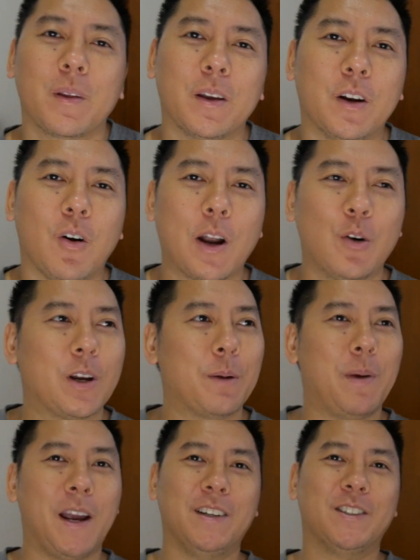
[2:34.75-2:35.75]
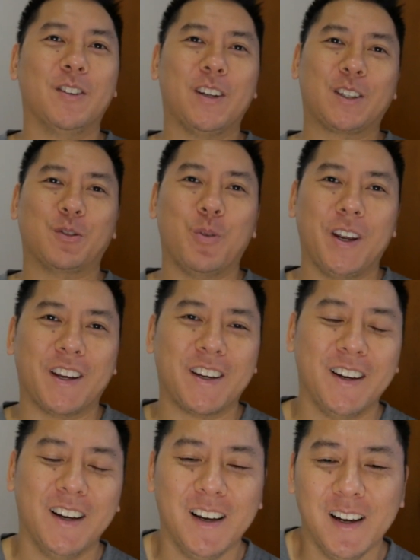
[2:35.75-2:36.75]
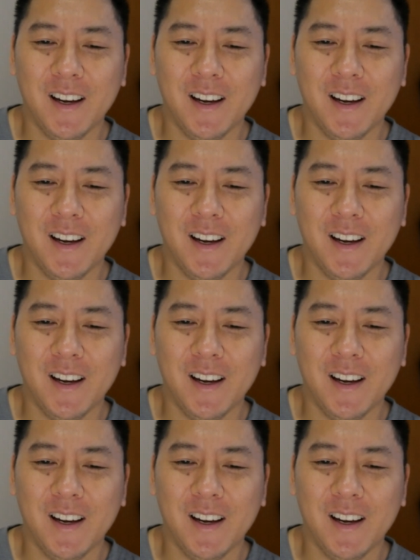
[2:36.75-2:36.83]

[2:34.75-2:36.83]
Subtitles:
You know, I don't get paid until next week.